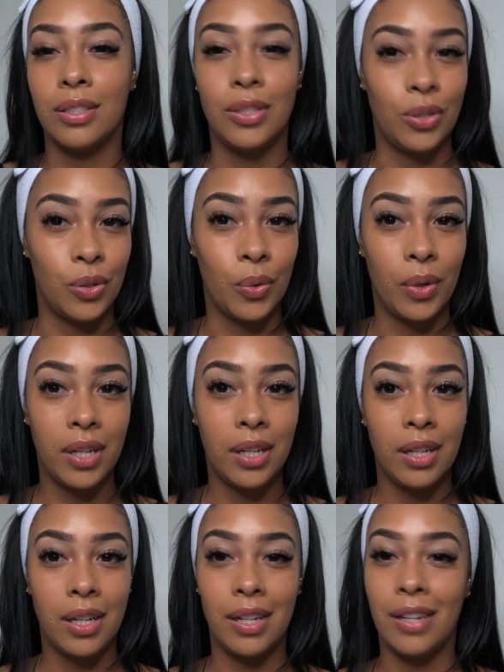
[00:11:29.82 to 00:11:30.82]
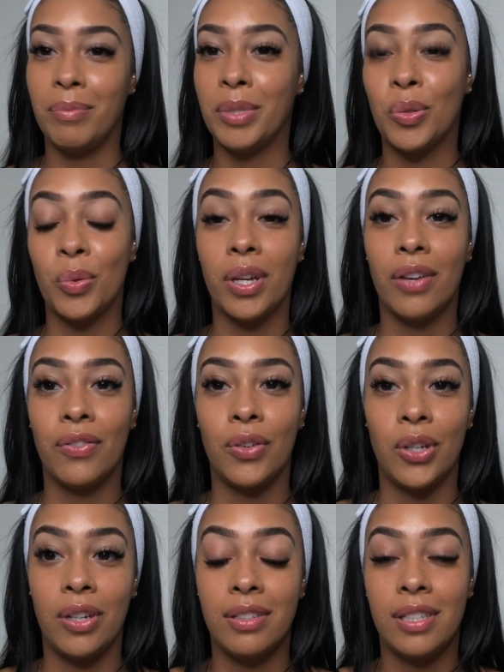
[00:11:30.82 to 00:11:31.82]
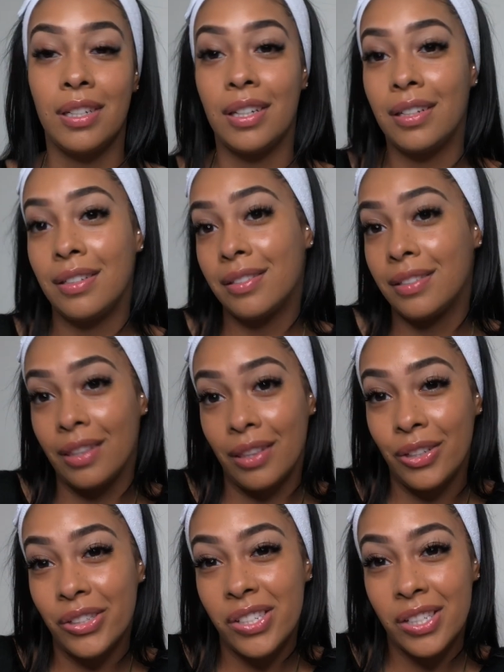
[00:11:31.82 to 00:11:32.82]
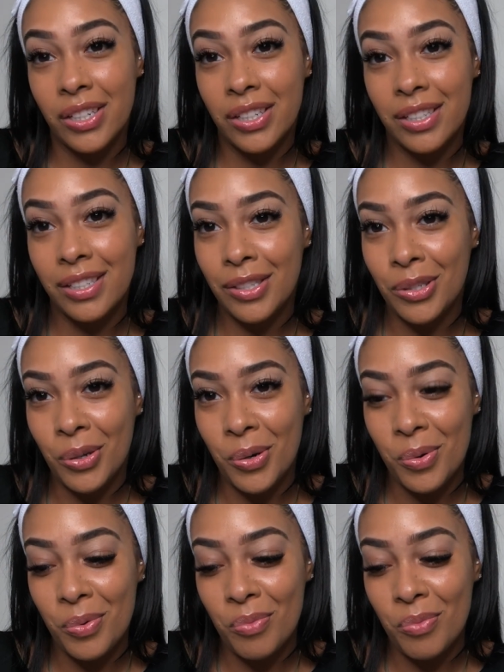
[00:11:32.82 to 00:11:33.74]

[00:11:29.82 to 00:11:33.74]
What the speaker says: do it, and I've been doing it for years, and it looks good. So